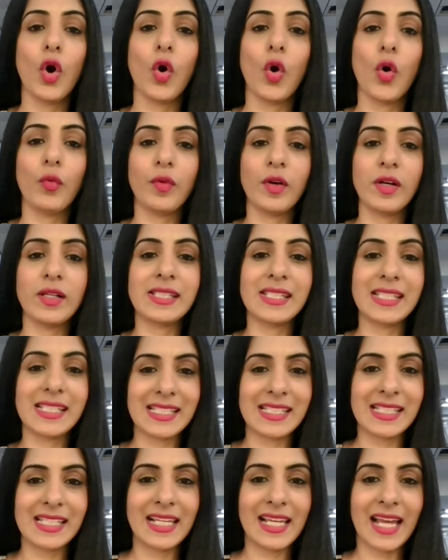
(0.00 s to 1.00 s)
over
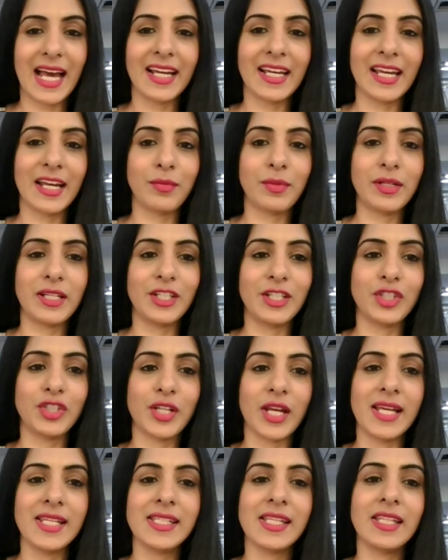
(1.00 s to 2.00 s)
sixty lakh equity
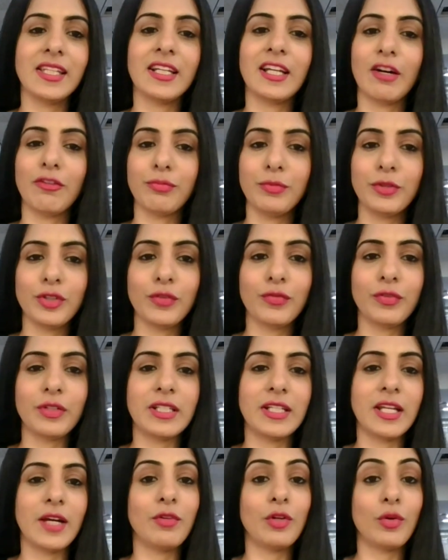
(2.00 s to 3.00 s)
shares, and the government of
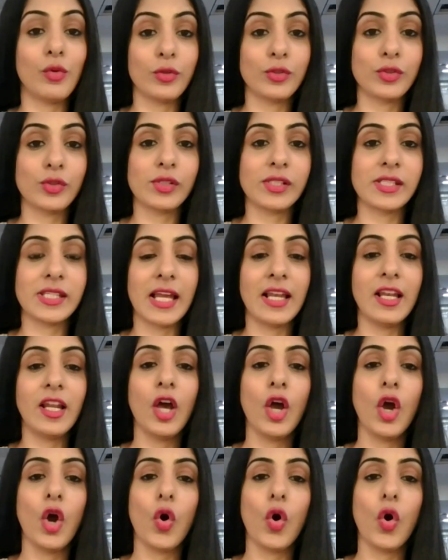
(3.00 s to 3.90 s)
India will also sell